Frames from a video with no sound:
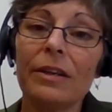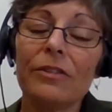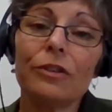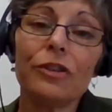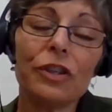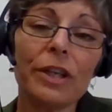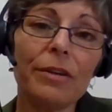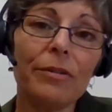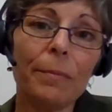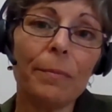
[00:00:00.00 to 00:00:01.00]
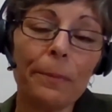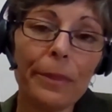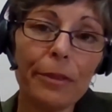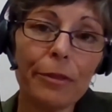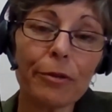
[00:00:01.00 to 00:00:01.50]
So
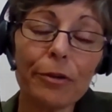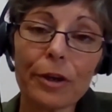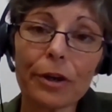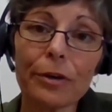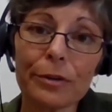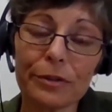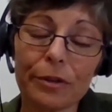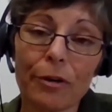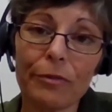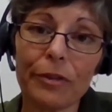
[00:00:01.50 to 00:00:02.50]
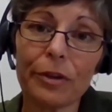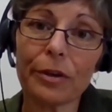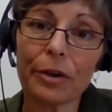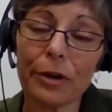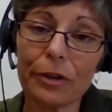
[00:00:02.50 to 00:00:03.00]
through the course of
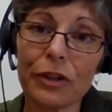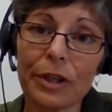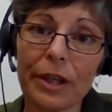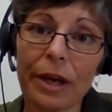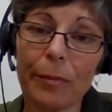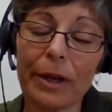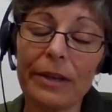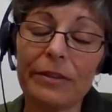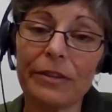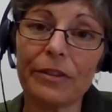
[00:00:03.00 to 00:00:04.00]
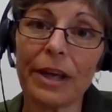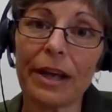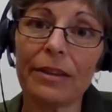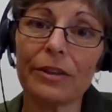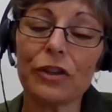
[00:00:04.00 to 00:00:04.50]
the coaching that we did together,